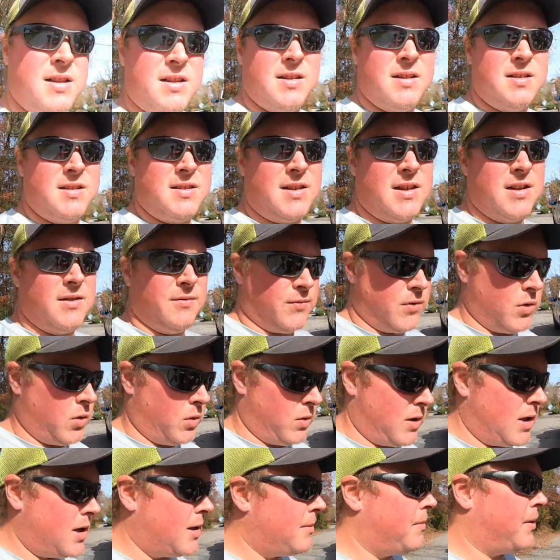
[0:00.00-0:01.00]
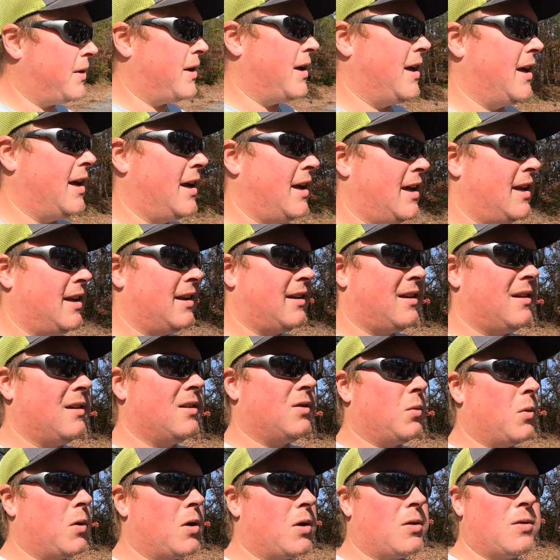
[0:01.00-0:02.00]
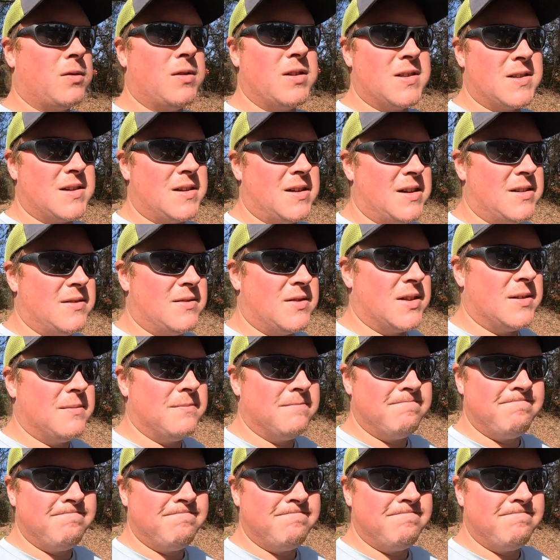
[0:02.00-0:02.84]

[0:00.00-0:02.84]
Let's get it fueled up and get to work on these leaves.